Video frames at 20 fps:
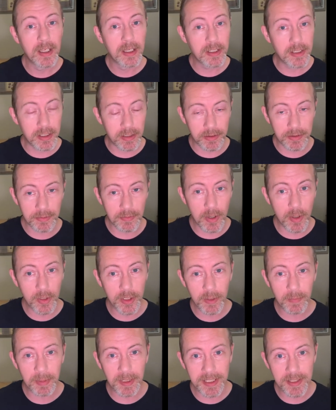to throw your
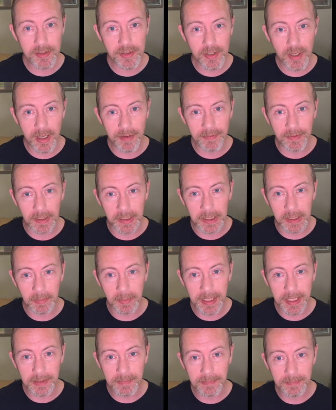players off a little bit.